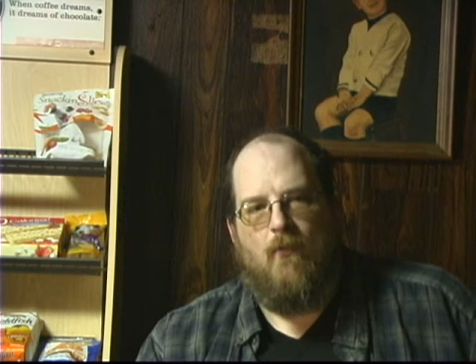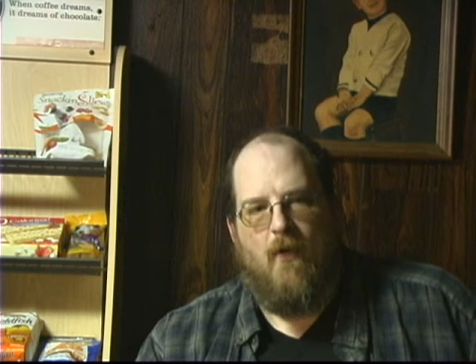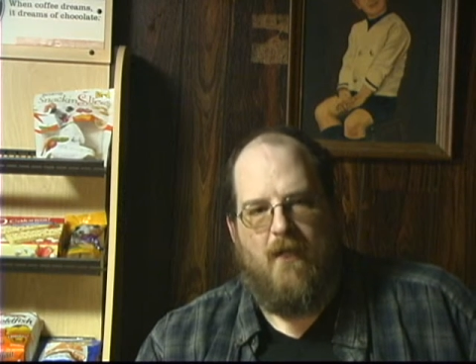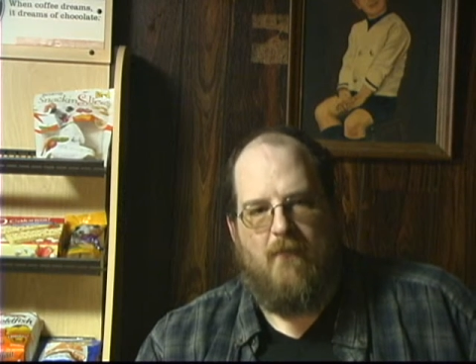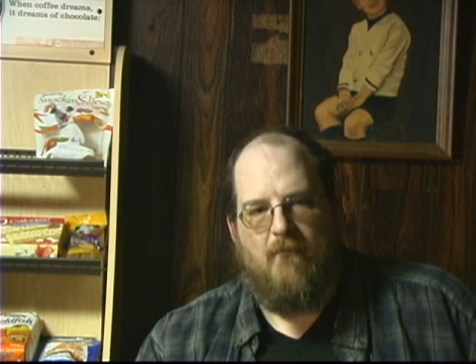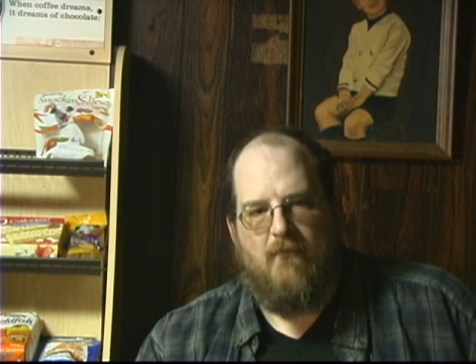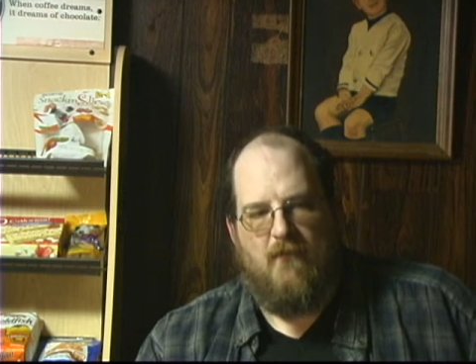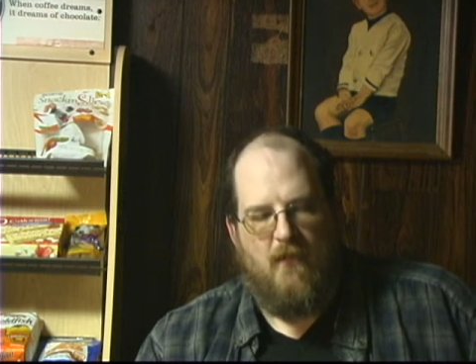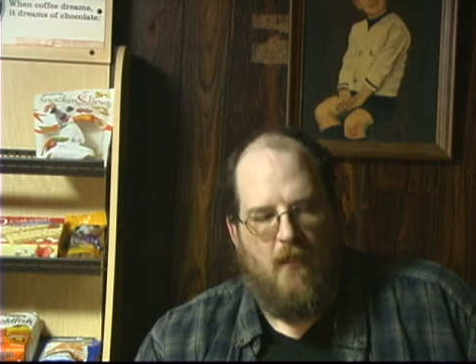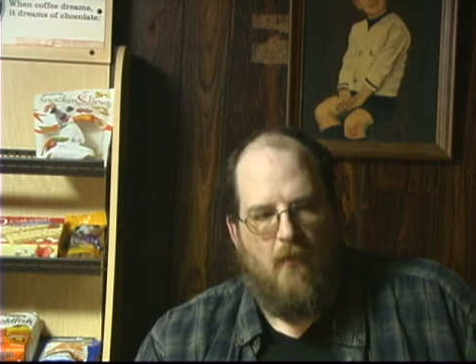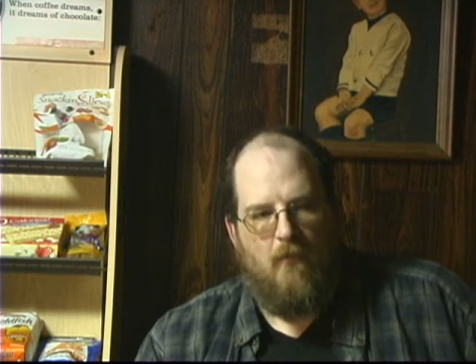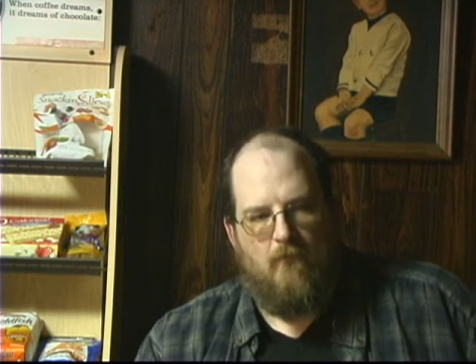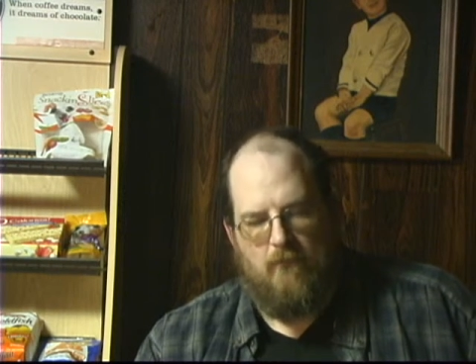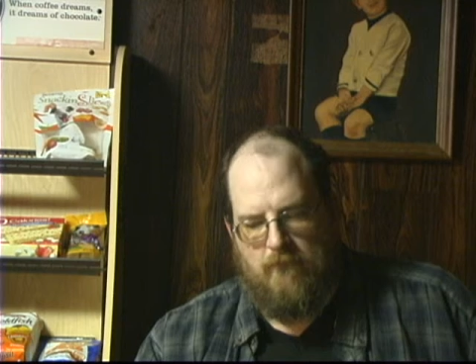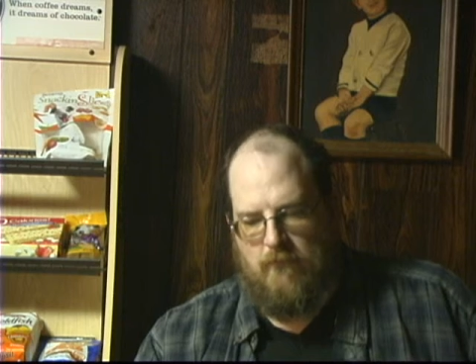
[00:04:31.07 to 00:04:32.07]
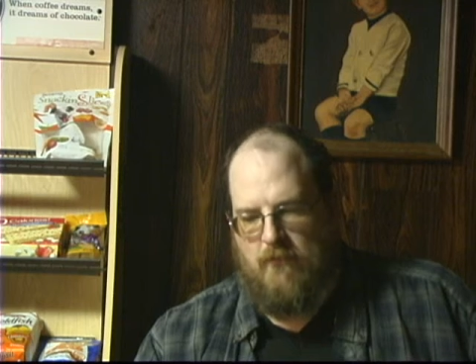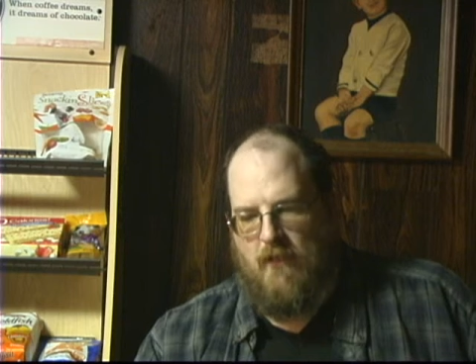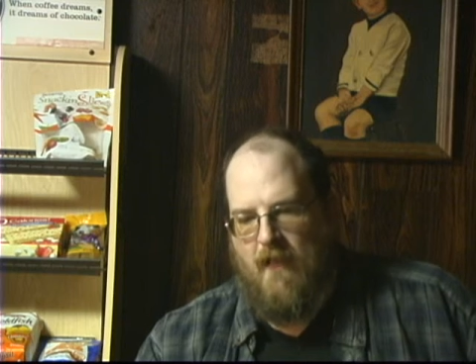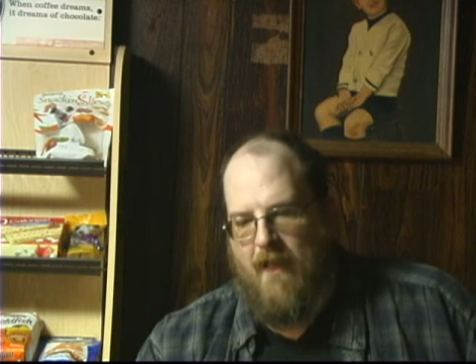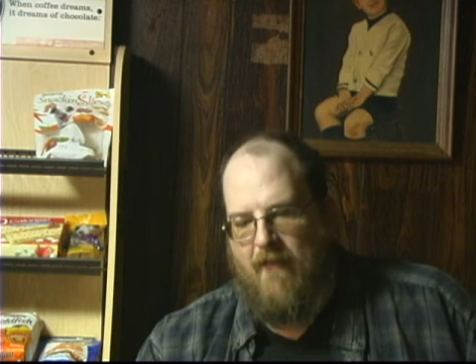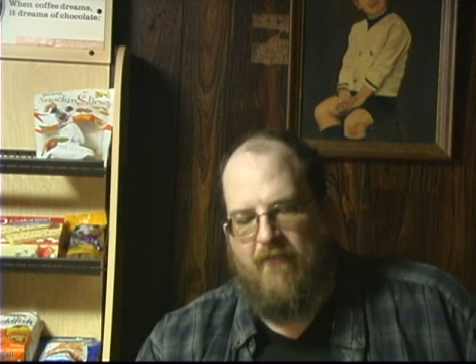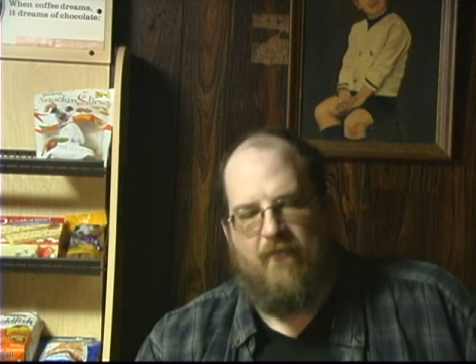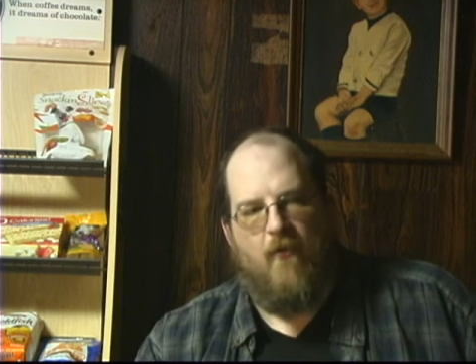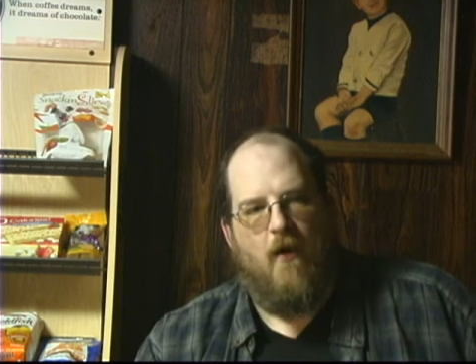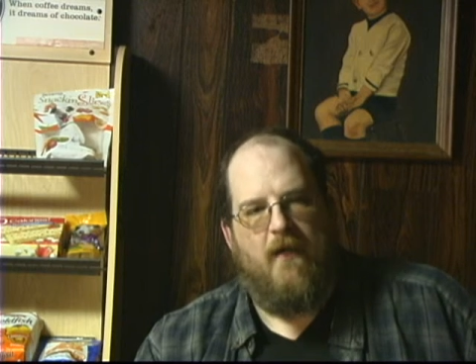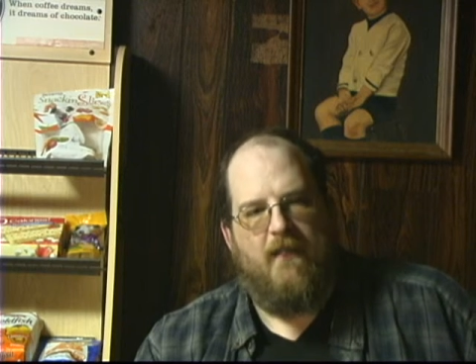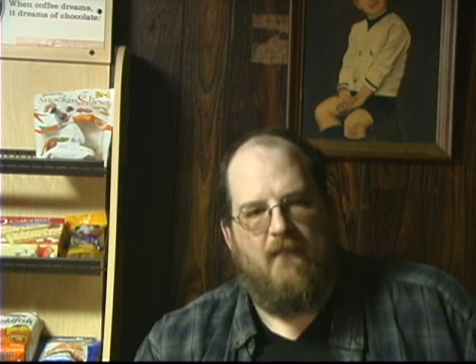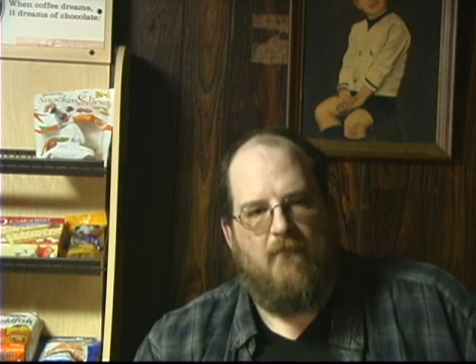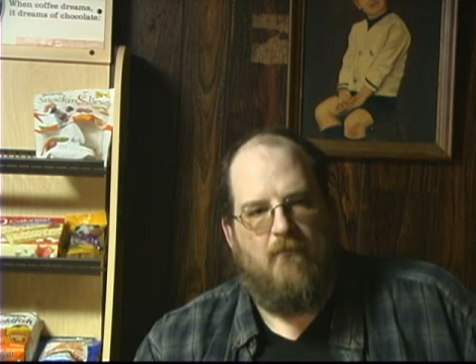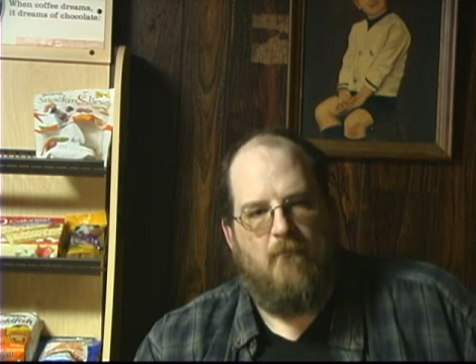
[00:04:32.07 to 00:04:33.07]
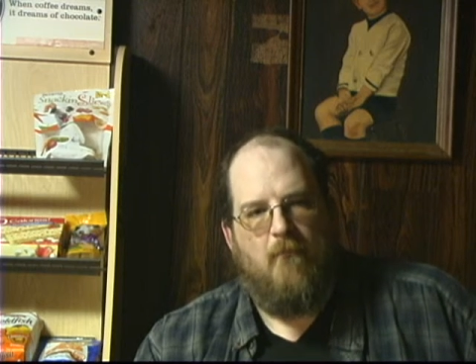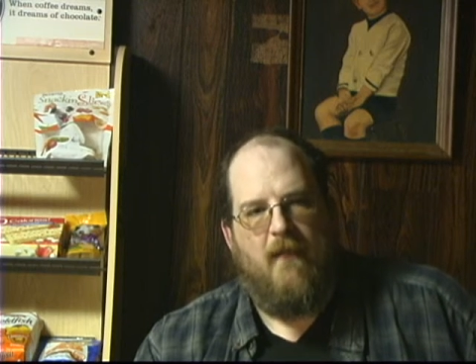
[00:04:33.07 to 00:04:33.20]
We want to, have fun and